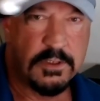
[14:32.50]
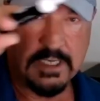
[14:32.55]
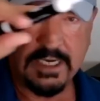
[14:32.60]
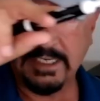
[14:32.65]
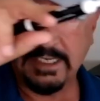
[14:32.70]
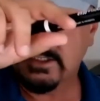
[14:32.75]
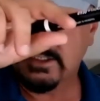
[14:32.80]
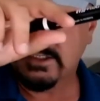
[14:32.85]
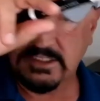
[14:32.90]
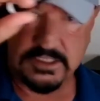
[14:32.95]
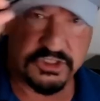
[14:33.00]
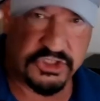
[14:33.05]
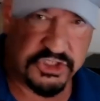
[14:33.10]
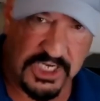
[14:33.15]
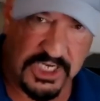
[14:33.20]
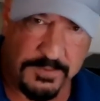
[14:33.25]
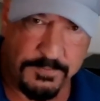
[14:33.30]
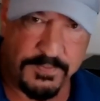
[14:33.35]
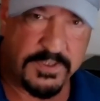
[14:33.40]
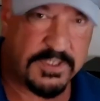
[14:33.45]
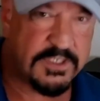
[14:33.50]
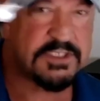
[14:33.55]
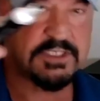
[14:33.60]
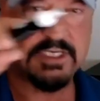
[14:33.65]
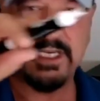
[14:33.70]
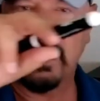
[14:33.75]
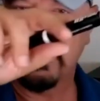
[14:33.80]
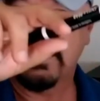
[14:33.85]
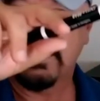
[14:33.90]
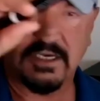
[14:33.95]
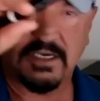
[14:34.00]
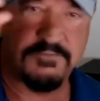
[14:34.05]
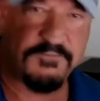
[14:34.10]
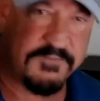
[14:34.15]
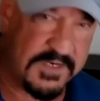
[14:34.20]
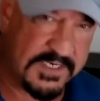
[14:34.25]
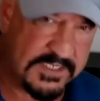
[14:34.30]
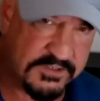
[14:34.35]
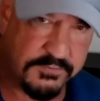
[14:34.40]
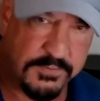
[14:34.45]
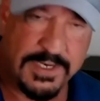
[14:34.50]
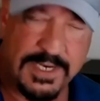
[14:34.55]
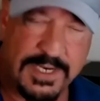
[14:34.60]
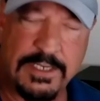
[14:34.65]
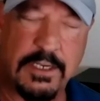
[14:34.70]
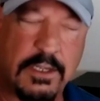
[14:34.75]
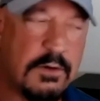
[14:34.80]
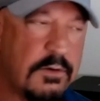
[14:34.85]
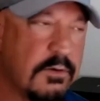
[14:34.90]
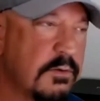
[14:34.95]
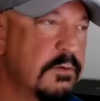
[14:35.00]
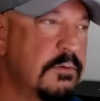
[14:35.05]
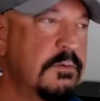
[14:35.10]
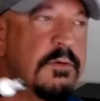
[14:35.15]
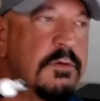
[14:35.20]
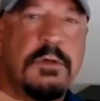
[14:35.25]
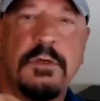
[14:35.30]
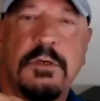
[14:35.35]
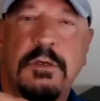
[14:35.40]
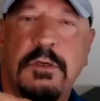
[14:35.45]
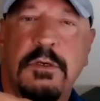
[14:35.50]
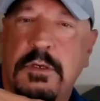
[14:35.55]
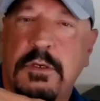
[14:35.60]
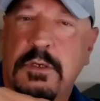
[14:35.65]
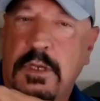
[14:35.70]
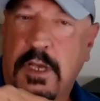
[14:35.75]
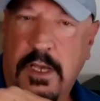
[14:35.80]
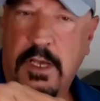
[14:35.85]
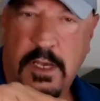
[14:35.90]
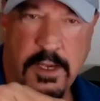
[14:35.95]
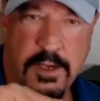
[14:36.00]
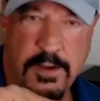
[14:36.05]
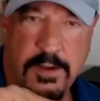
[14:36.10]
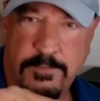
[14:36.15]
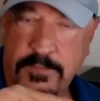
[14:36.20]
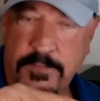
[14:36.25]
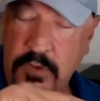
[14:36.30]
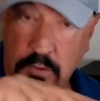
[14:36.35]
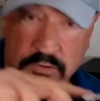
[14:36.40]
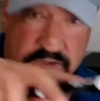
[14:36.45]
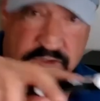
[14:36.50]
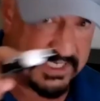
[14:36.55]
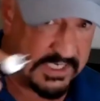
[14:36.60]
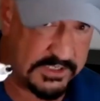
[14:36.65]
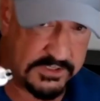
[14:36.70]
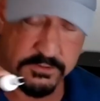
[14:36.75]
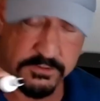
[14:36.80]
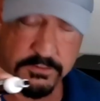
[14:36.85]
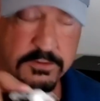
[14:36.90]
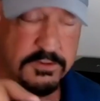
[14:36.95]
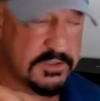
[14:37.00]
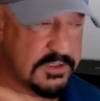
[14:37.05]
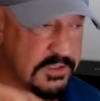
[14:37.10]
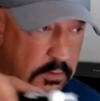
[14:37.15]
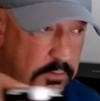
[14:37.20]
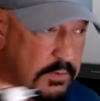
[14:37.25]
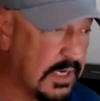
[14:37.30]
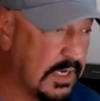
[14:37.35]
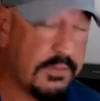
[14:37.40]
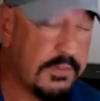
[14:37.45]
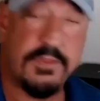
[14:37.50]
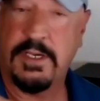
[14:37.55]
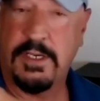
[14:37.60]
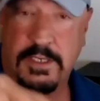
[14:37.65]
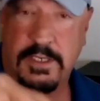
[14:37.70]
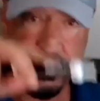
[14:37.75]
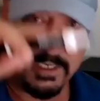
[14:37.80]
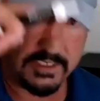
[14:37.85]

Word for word: It's the cheapest, it's a fixed rate loan, um, no teasers, no nothing.